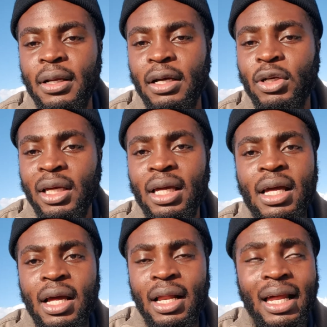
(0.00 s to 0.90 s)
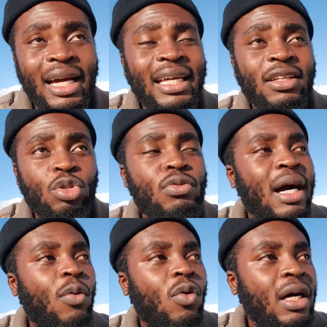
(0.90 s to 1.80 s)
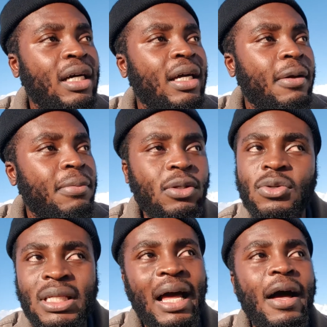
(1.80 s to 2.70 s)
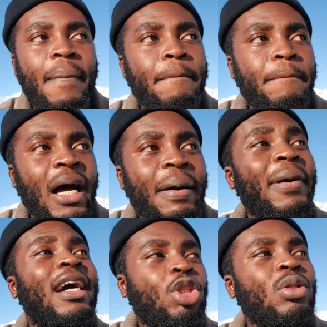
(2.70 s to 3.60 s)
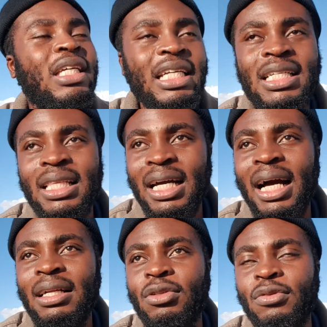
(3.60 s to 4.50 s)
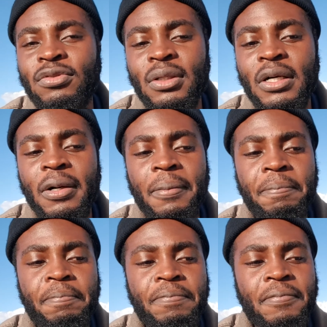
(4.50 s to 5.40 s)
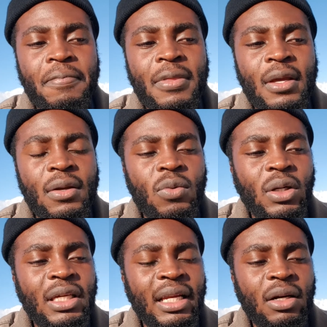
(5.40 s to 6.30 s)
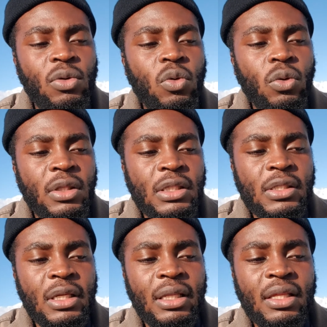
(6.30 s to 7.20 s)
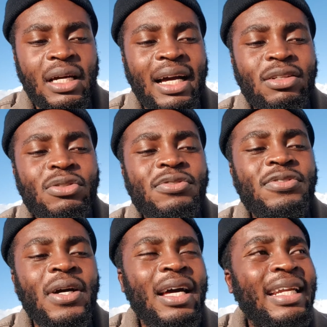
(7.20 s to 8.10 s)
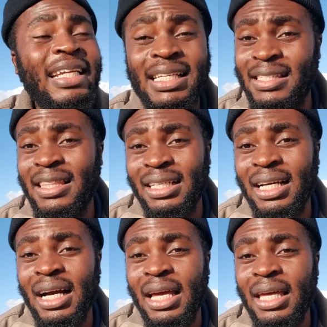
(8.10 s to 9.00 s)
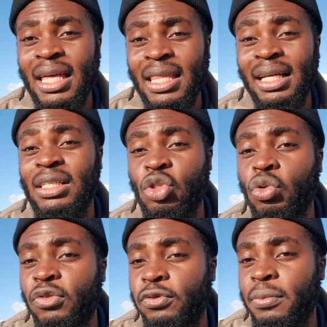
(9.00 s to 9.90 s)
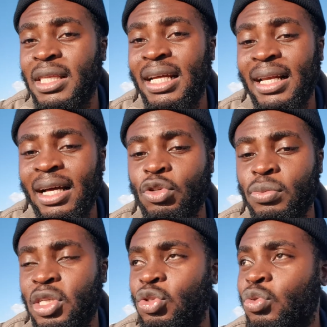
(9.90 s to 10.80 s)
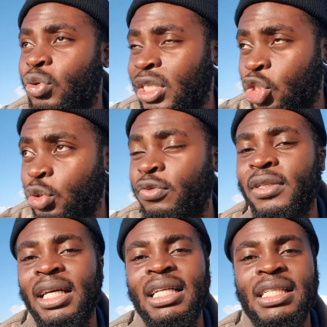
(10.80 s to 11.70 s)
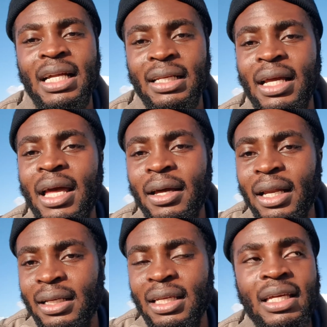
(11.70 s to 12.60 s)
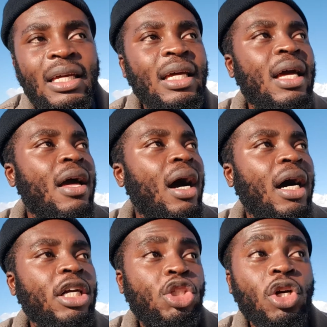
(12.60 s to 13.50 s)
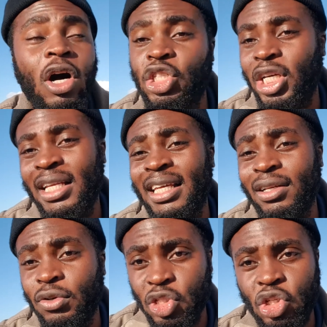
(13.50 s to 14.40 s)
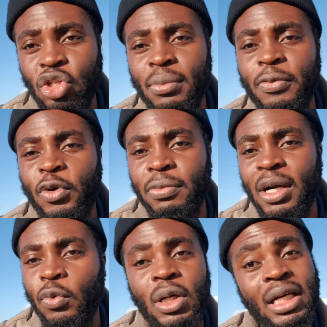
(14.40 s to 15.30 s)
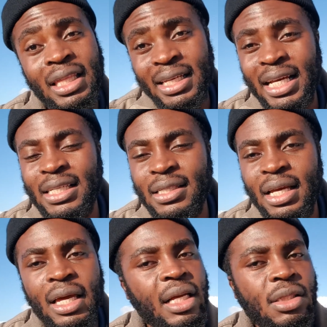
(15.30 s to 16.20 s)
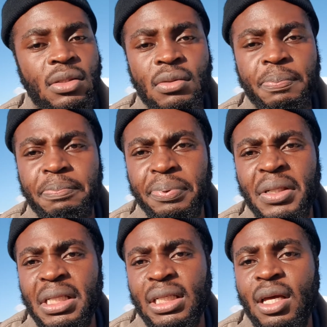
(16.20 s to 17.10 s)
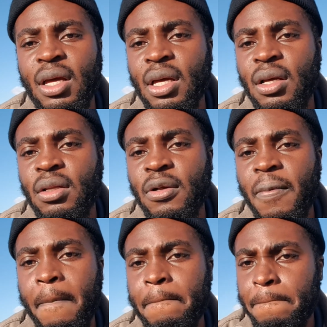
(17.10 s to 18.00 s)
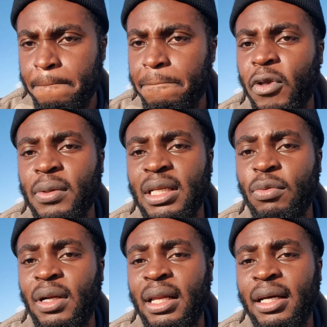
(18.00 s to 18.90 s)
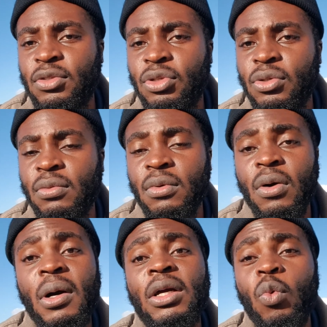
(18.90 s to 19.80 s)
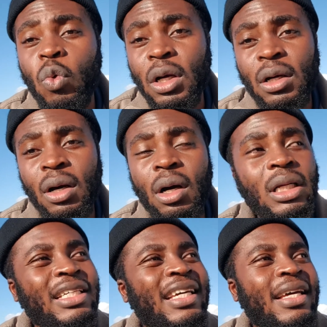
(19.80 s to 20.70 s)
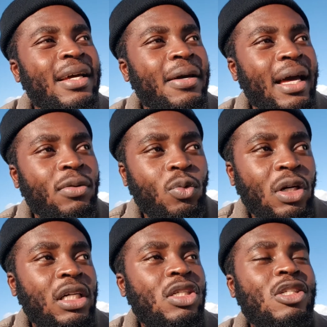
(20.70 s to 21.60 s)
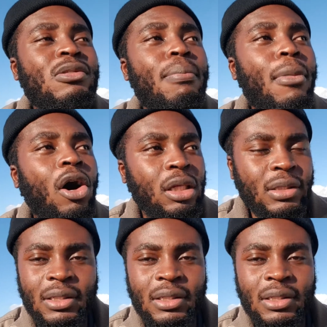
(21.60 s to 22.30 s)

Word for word: okay like i can do my work because um, i'm actually getting the kind of um, what can i call this thing the kind of rest that i that is good for me that allows me to rejuvenate and recharge uh, then continue with my work the next day and so brilliant don't let anyone lie to you work hard and work smart